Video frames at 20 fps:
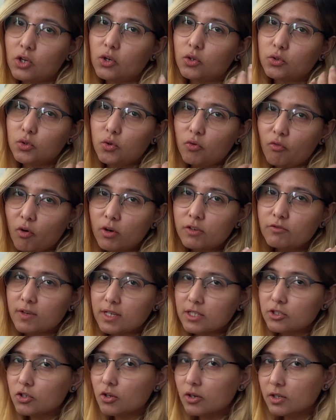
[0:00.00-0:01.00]
you won't
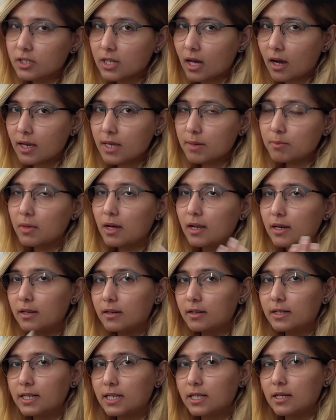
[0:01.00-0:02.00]
waste your time
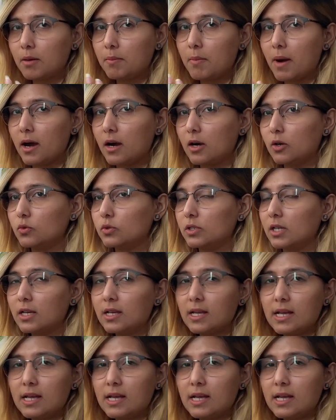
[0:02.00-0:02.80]
learning about